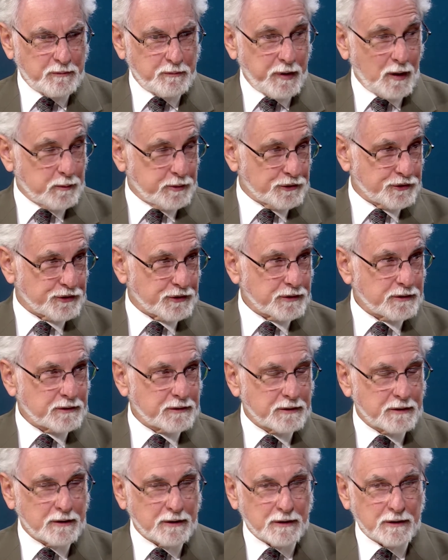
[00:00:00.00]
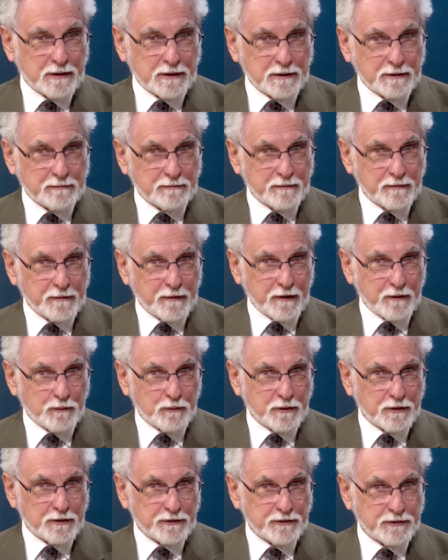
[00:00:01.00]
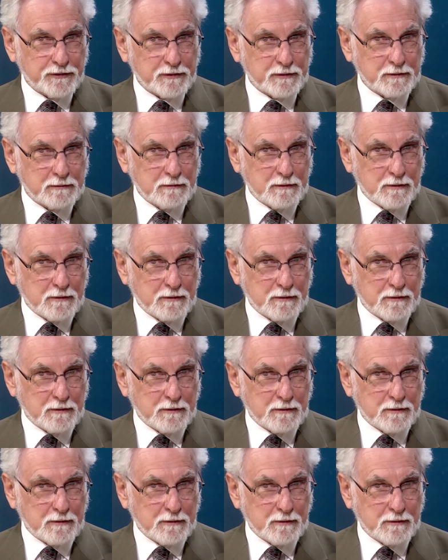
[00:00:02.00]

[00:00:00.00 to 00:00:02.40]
publisher that was